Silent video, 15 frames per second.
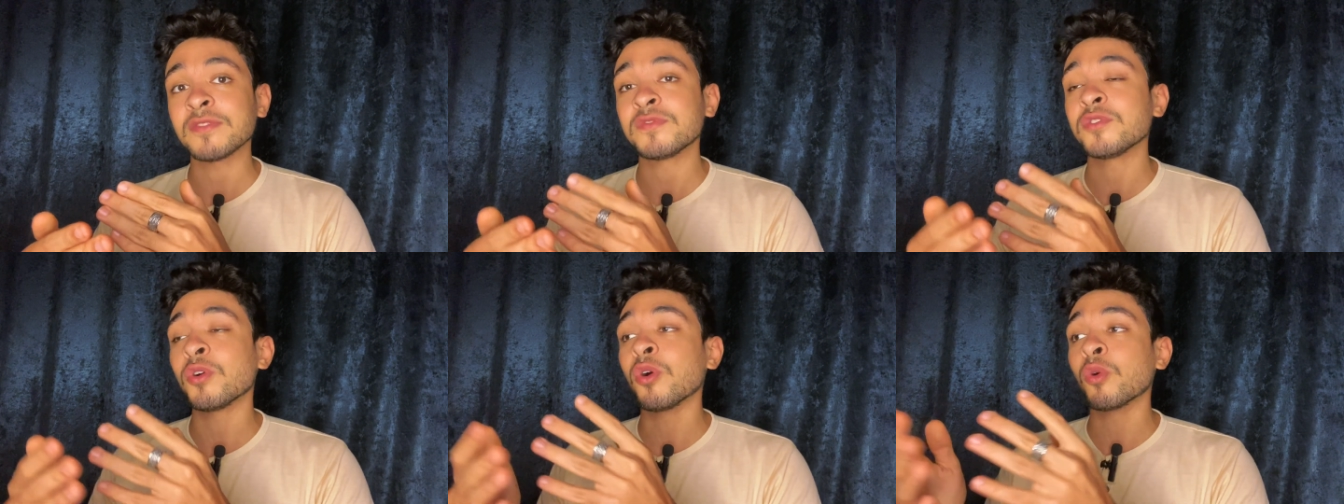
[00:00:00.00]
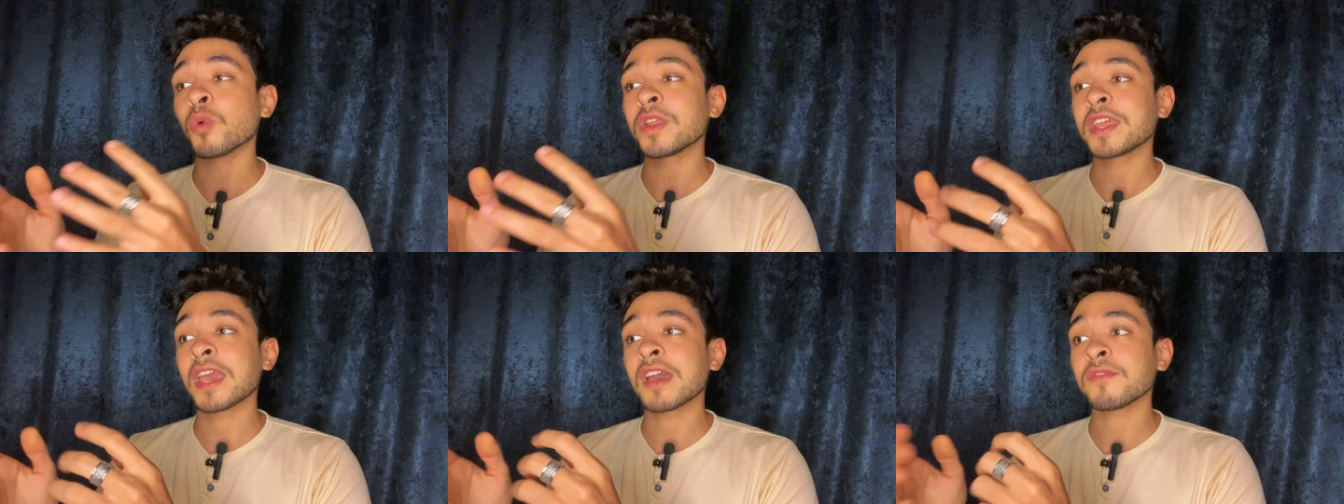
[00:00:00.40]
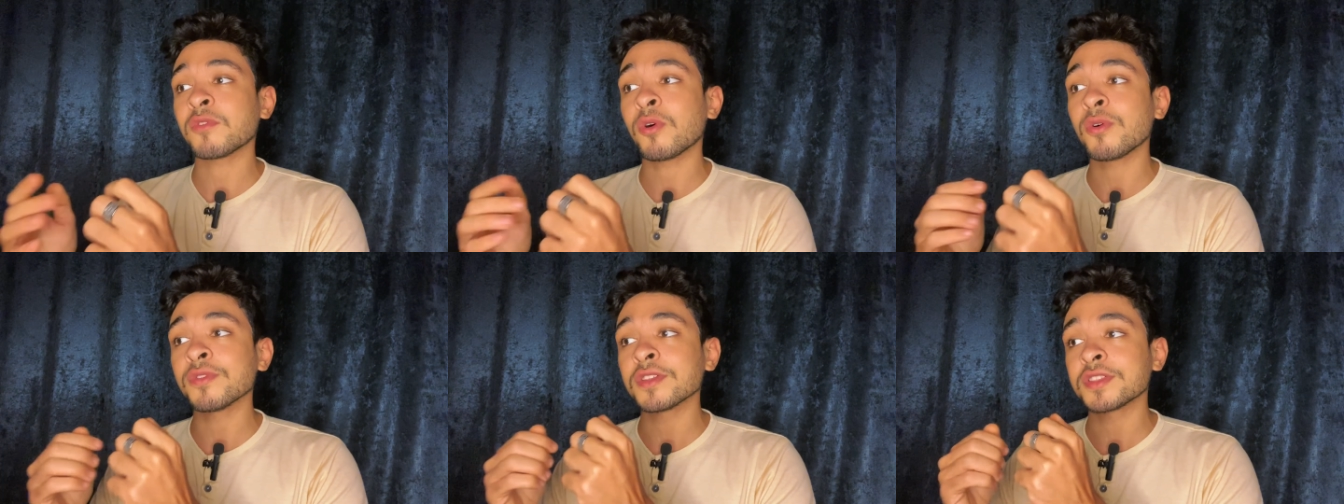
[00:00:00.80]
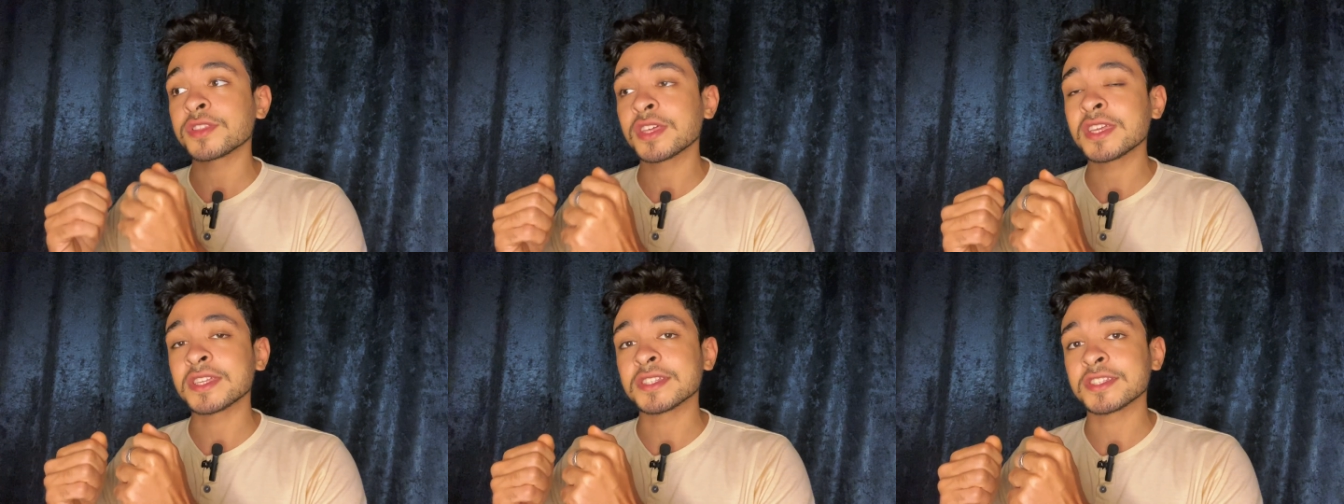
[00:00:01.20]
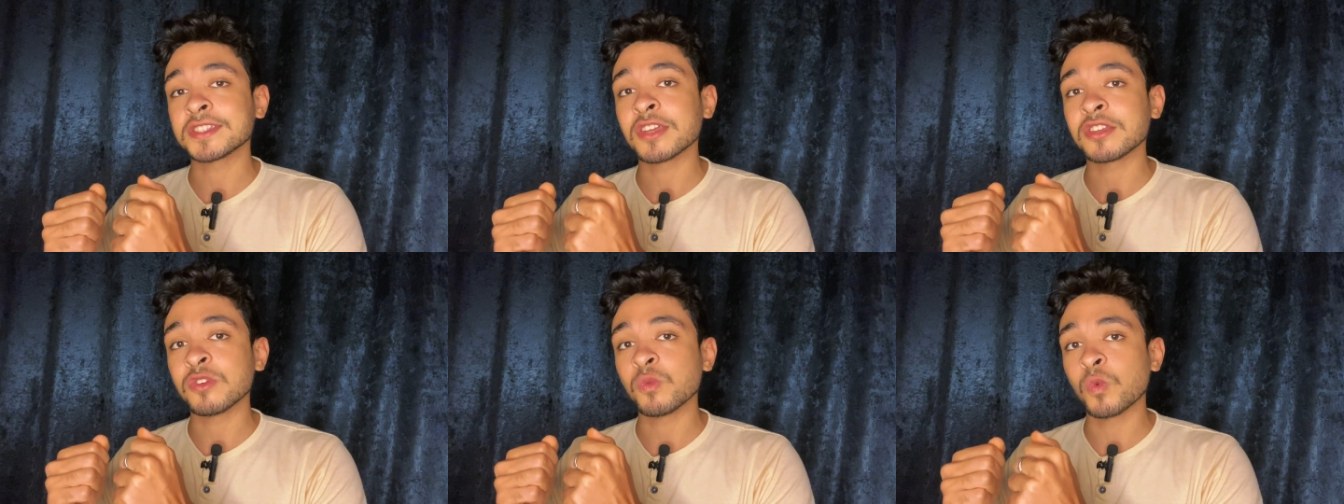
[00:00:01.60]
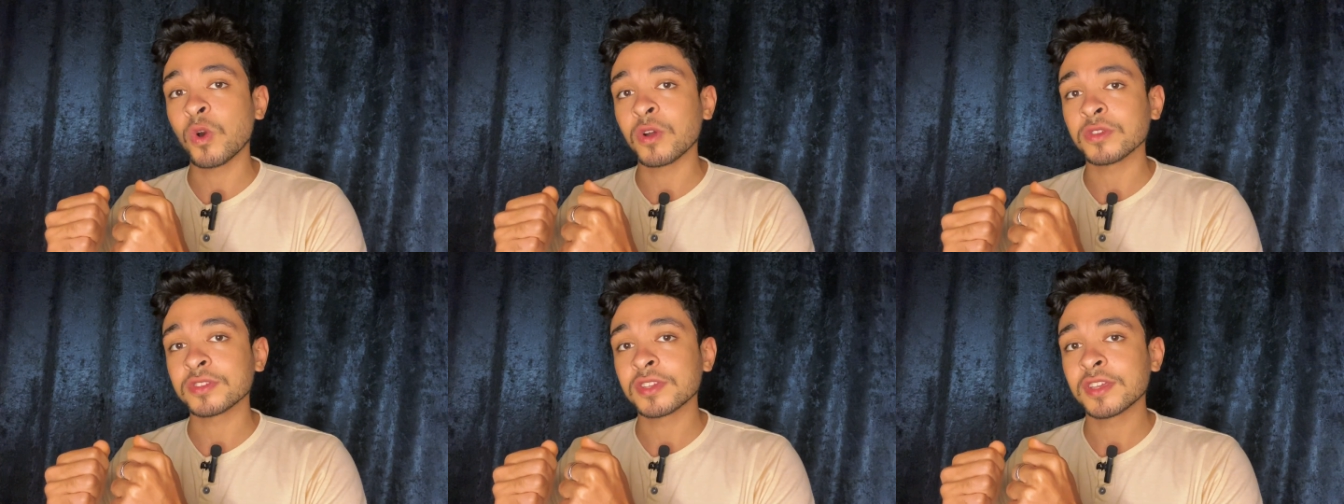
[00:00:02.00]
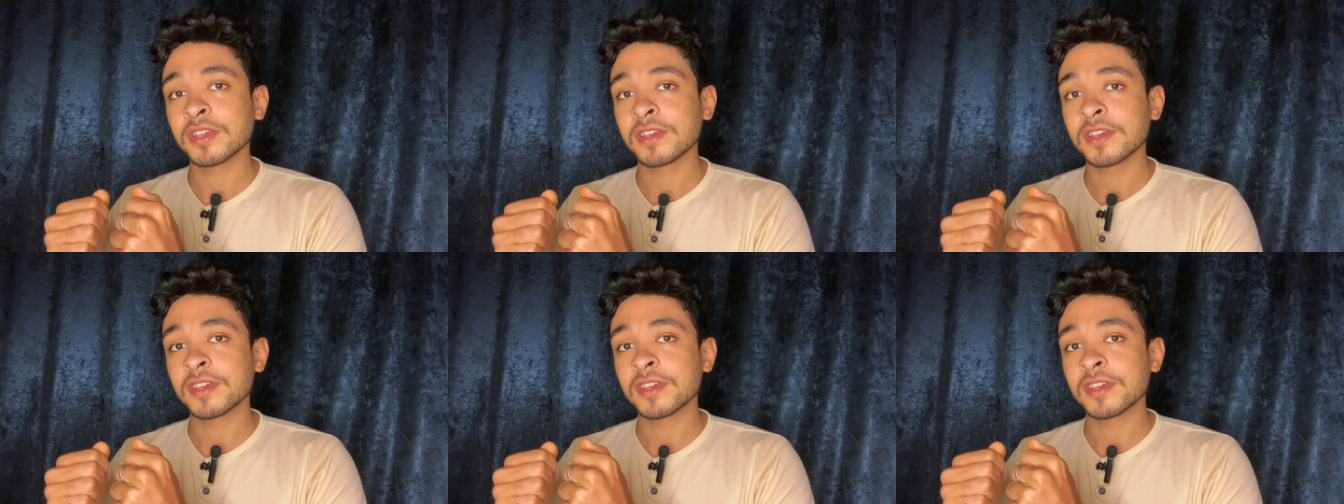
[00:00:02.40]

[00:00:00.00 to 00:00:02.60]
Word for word: if you already have all the things that you want.